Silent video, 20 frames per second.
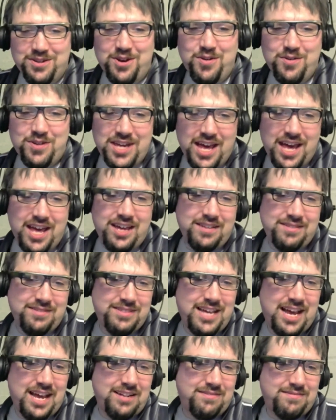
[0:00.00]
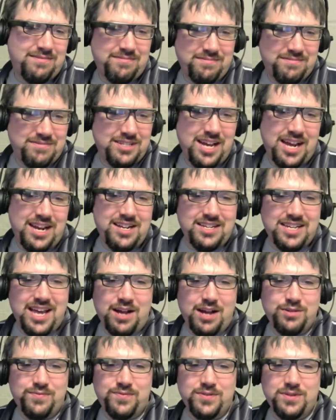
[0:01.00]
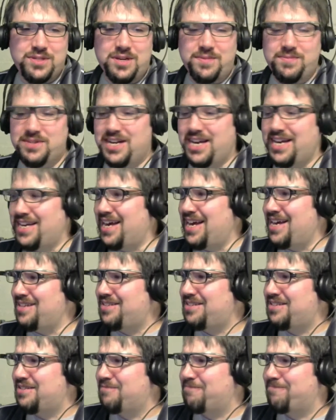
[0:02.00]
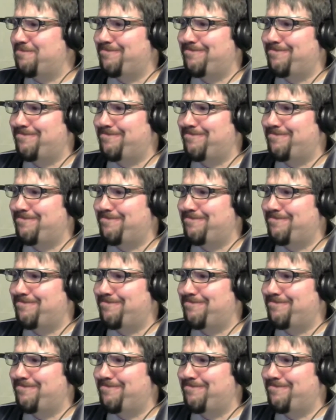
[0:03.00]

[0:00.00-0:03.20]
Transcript: okay, that kind of counts for something, I guess.